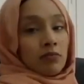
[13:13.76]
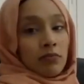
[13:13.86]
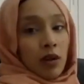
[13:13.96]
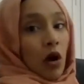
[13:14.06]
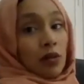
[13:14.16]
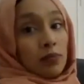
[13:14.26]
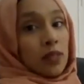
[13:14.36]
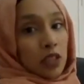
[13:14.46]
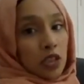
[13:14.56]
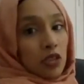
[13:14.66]
last
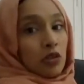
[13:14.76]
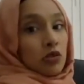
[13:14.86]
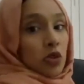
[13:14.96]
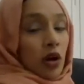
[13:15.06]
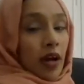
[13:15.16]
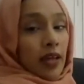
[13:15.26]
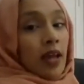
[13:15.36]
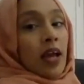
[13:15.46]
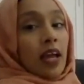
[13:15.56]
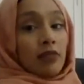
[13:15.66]
position you try
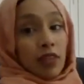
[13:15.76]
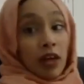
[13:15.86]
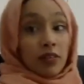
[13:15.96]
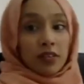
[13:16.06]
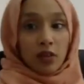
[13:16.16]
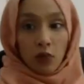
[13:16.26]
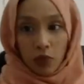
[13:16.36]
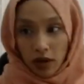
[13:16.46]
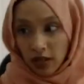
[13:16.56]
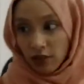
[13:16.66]
if the others aren't
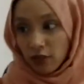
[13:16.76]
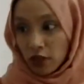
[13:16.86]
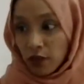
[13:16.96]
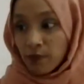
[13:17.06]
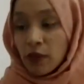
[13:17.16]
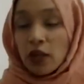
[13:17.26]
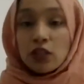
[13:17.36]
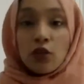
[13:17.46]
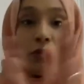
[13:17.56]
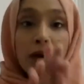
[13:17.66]
working for you.
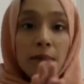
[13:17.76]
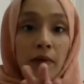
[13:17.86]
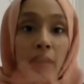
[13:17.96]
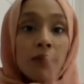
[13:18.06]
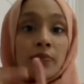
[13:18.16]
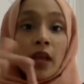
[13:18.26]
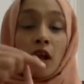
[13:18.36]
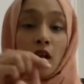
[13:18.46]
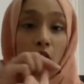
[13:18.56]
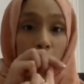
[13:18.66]
So remember,
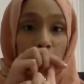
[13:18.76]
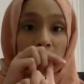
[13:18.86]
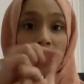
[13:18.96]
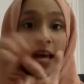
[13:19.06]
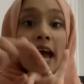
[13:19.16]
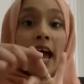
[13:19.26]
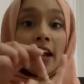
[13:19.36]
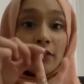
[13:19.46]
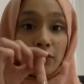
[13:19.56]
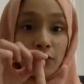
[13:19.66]
close,
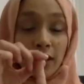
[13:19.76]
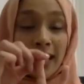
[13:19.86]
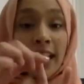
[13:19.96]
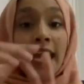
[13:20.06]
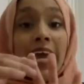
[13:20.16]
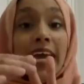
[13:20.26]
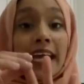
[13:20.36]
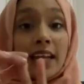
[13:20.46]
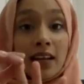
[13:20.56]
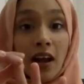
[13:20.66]
head-free,
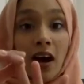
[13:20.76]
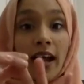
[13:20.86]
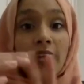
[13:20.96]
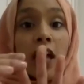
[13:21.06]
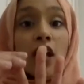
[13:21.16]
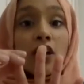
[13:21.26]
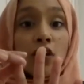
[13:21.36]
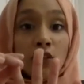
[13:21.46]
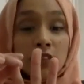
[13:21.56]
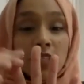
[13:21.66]
in line,
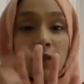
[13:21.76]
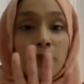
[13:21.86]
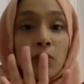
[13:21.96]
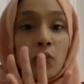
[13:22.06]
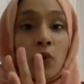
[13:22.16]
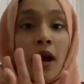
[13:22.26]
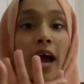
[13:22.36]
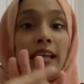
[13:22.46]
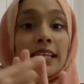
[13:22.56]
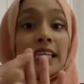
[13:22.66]
nose to nipple,
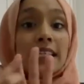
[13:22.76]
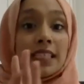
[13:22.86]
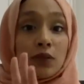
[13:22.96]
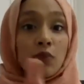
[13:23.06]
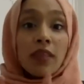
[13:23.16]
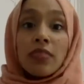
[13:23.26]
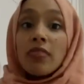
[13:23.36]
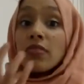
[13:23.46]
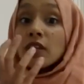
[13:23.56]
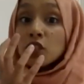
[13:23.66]
and lead in with
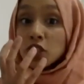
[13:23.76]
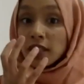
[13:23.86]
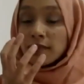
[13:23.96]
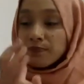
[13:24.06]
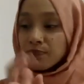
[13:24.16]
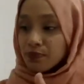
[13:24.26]
the chin.